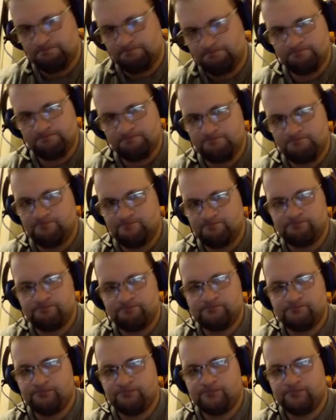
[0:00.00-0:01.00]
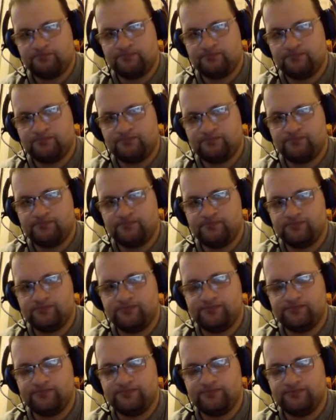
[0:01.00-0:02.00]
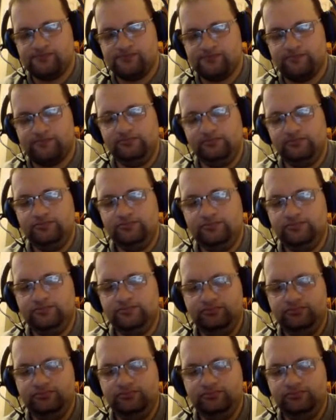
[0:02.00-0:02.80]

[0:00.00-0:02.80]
The person shown says nothing.